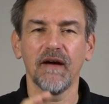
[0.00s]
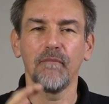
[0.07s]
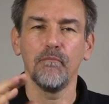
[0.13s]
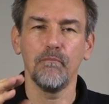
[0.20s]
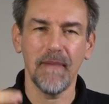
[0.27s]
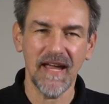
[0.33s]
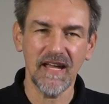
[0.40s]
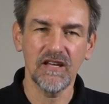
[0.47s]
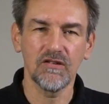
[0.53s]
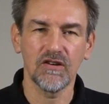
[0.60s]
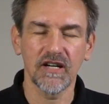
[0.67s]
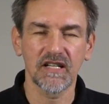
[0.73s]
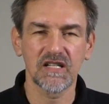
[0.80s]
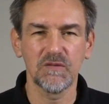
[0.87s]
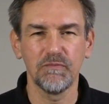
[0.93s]
make your
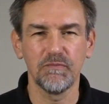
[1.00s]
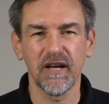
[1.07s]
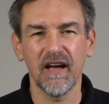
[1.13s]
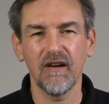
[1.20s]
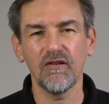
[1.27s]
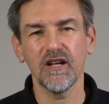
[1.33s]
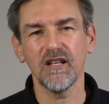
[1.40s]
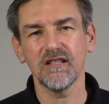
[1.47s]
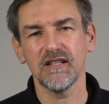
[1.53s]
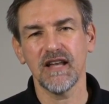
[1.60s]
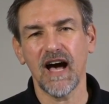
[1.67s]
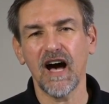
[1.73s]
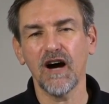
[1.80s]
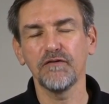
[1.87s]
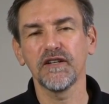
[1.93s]
experience, and
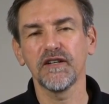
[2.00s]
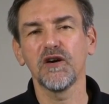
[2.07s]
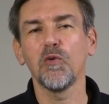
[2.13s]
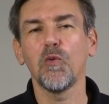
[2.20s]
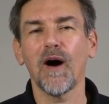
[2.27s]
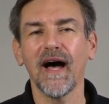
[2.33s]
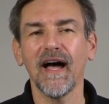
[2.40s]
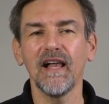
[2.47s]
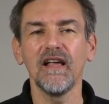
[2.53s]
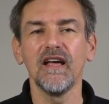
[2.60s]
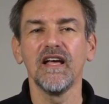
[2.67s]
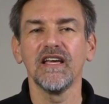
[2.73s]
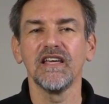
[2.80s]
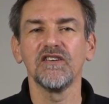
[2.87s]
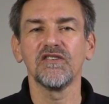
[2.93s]
after a while
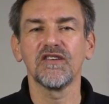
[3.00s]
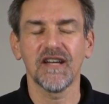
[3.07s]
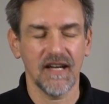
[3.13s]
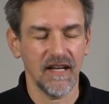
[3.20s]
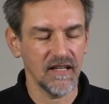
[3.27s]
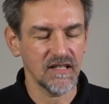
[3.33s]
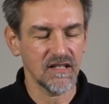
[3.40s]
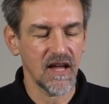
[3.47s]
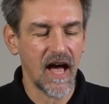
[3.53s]
you can